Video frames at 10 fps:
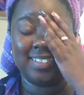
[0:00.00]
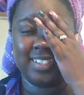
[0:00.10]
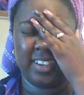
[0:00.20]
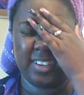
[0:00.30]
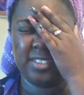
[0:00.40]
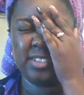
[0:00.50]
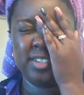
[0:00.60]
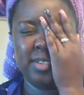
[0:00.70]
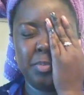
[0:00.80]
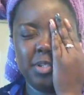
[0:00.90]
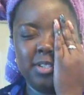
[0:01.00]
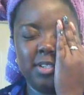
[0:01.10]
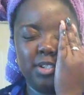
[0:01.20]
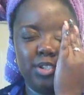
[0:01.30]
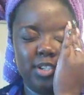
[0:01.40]
I changed
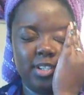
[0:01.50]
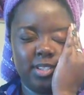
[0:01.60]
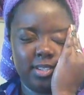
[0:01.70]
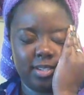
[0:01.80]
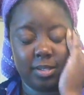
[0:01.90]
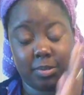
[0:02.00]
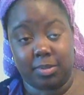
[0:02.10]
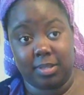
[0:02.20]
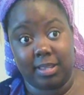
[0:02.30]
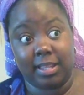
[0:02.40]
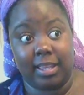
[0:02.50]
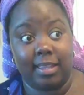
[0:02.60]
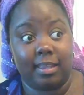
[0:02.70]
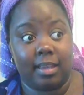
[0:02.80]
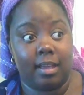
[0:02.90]
positions
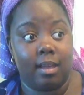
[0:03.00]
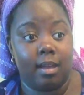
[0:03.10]
like